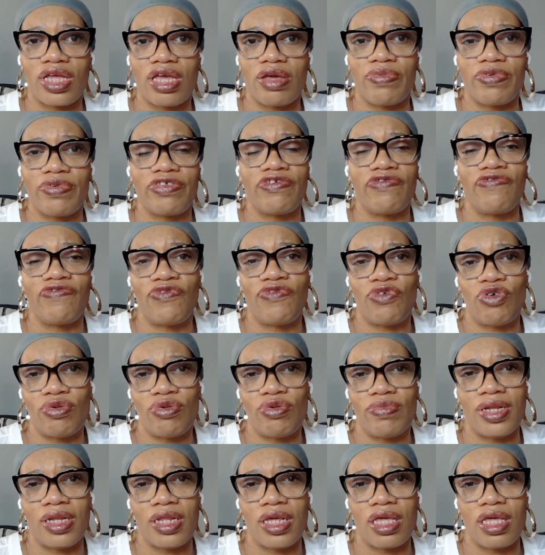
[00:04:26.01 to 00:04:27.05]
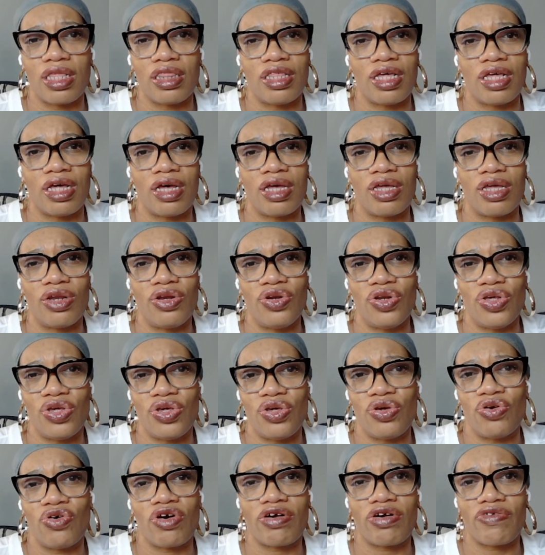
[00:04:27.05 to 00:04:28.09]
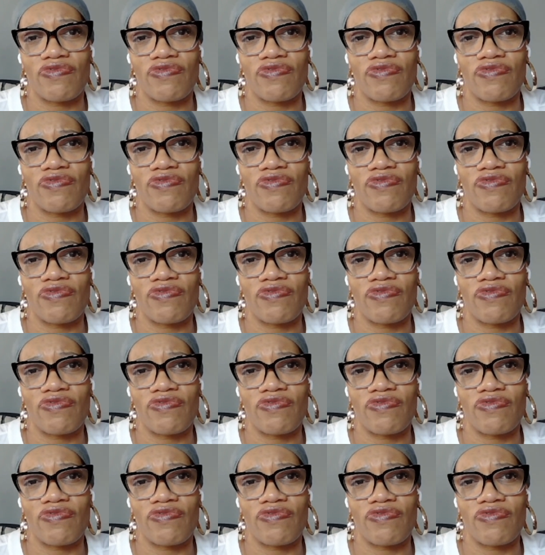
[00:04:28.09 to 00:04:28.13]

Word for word: It was formerly the New York